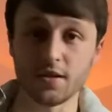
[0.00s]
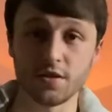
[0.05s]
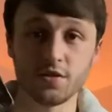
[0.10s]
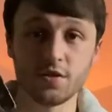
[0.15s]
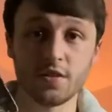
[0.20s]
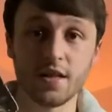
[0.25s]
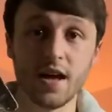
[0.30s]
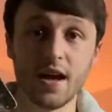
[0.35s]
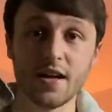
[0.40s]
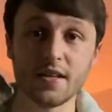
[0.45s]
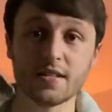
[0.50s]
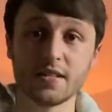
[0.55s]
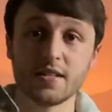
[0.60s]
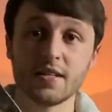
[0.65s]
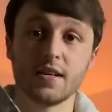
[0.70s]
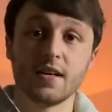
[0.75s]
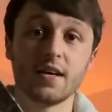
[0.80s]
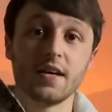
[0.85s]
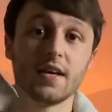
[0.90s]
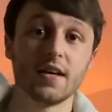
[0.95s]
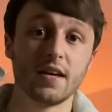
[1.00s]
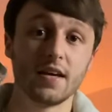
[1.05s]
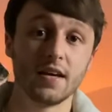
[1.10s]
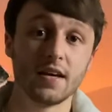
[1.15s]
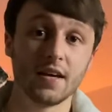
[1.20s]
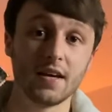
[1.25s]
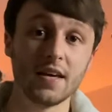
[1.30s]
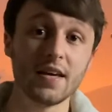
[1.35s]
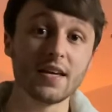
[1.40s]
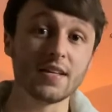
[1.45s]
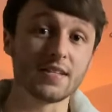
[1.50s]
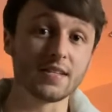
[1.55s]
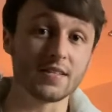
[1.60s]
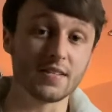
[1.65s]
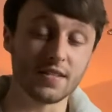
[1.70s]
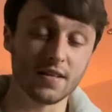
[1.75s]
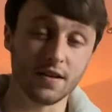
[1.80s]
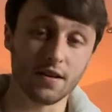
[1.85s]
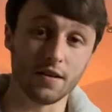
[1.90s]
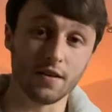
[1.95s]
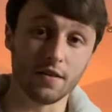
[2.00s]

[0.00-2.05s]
So that is